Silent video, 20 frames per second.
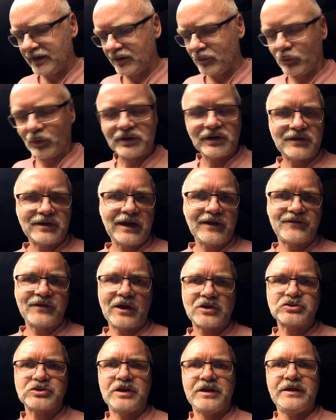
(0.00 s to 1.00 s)
What it does
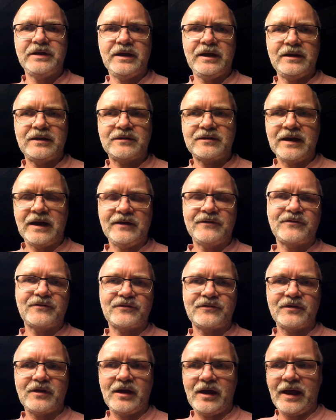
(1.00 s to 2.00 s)
actually, it
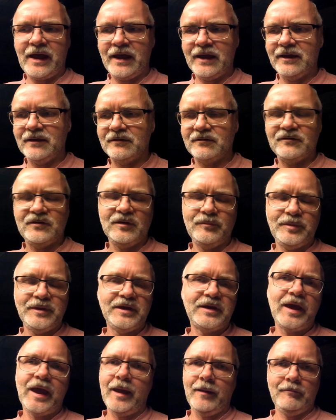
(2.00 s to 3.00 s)
does a
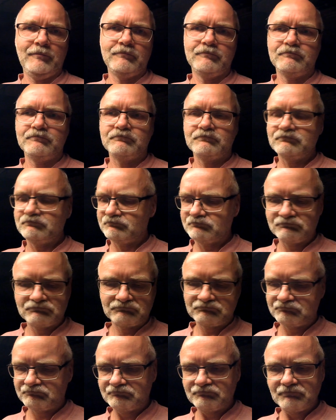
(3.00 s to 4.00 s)
DBCAM.
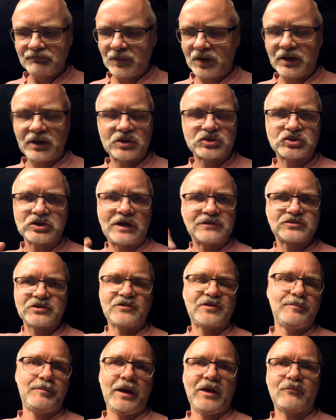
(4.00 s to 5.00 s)
It charges
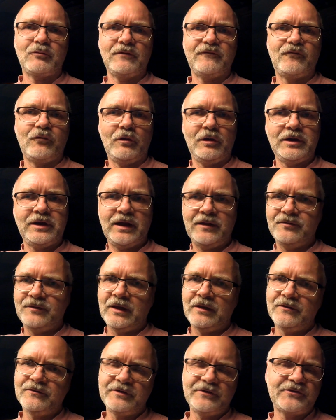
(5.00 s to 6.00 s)
the battery fully and
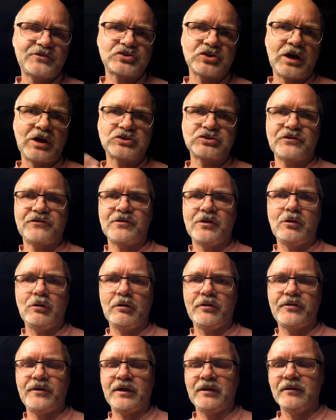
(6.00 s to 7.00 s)
then discharges the whole
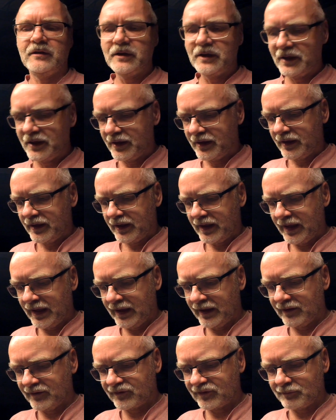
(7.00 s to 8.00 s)
thing
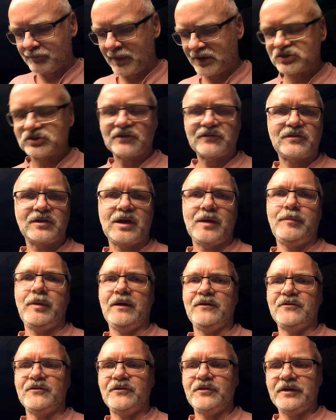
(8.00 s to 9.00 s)
and measures the
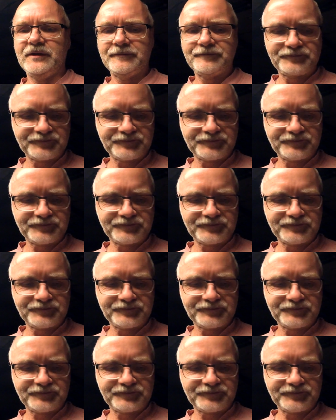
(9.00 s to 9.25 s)
capacity.